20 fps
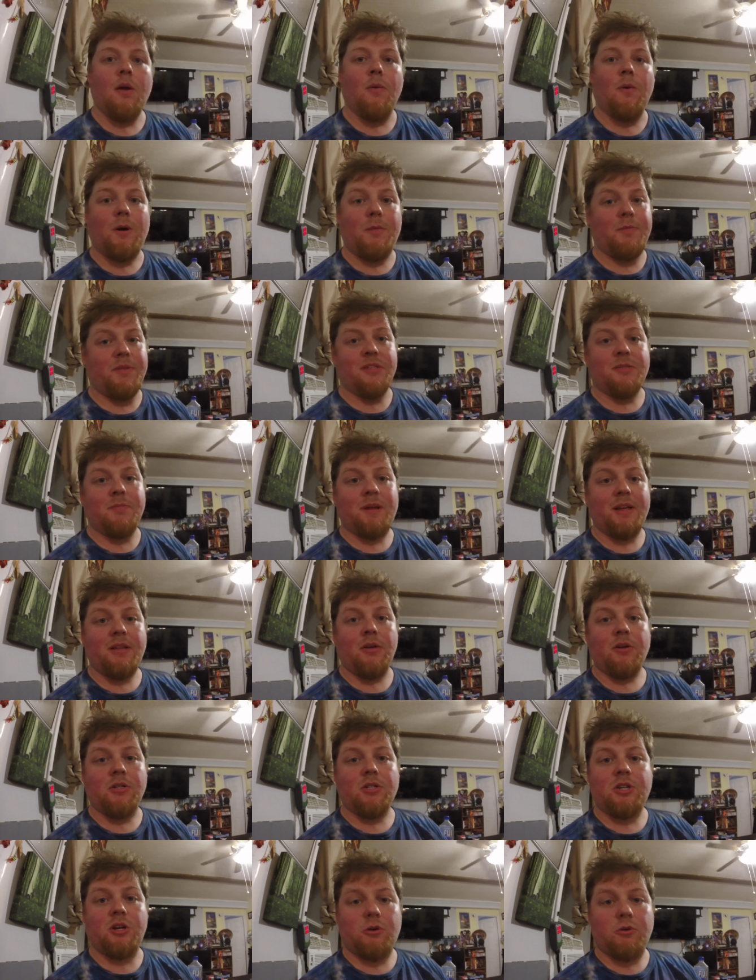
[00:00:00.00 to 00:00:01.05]
Well, this may
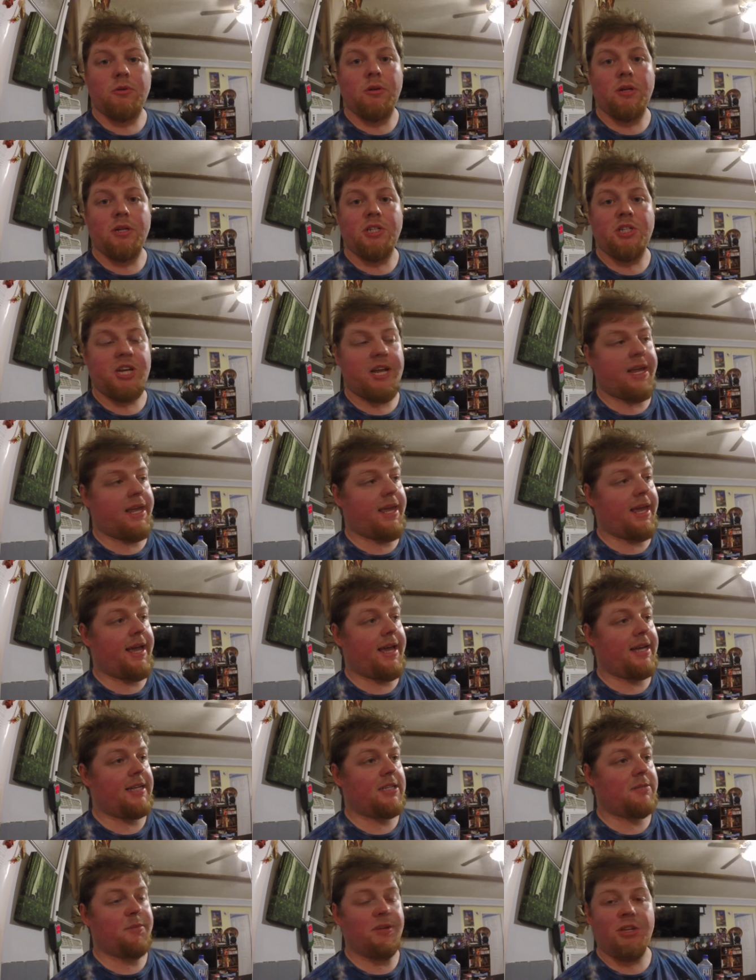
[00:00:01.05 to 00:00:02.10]
look totally
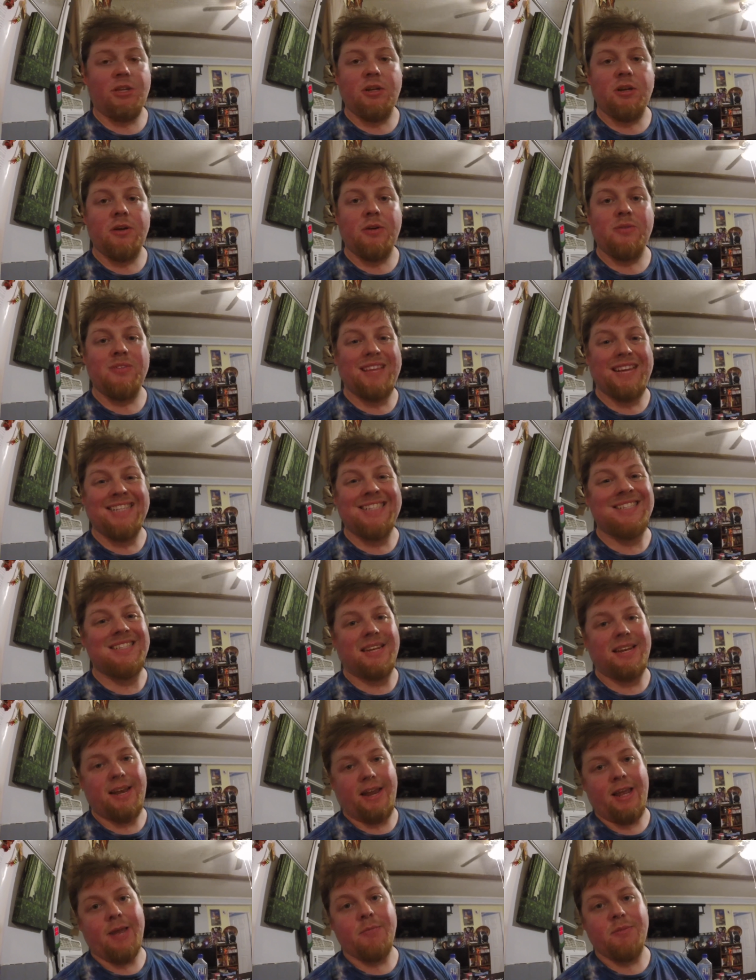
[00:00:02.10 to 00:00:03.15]
jank-ass, but you know, that's the
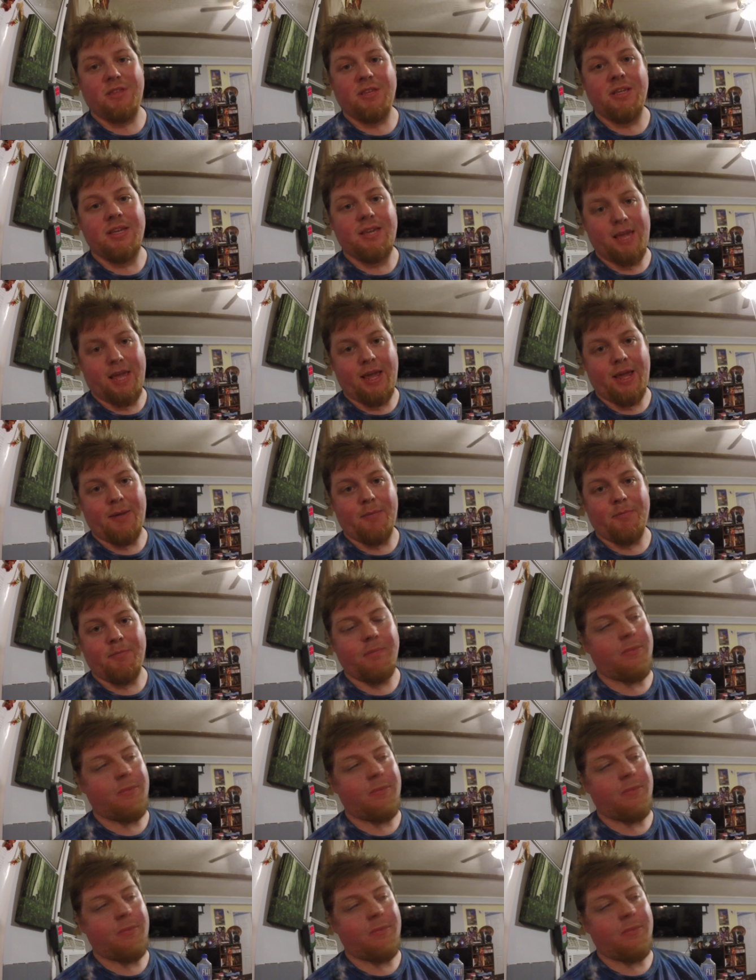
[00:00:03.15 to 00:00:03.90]
name of the game.